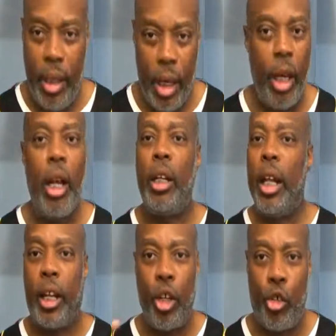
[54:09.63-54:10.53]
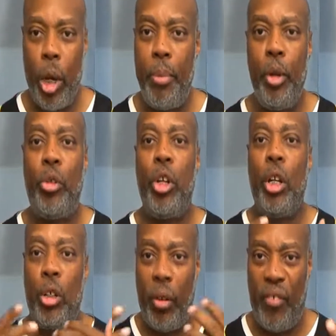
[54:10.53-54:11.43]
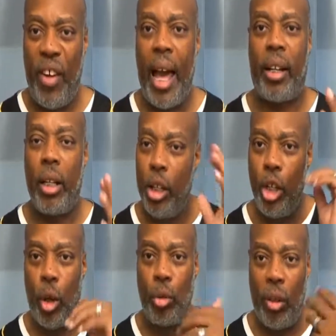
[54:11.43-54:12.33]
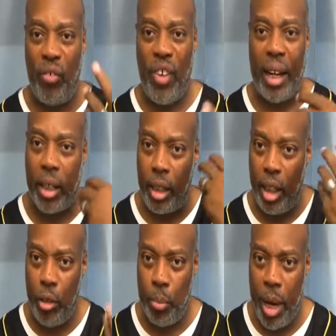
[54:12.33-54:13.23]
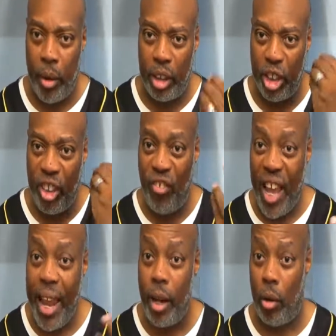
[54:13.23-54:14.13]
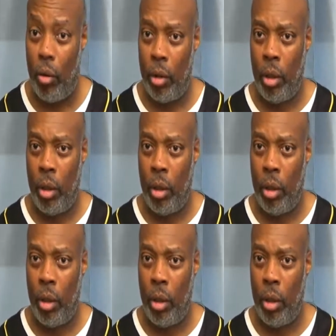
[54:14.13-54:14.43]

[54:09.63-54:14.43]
it contributes to the fact, to the fact that these marriages fail.